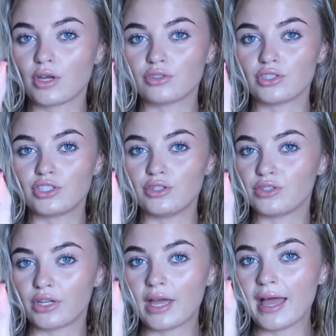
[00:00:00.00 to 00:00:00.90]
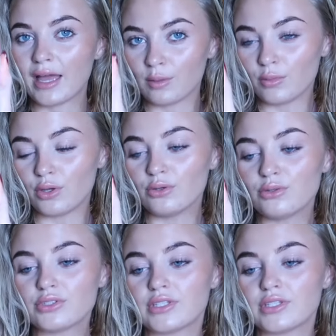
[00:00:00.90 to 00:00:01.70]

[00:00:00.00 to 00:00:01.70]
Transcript: I'll just use a hair mousse.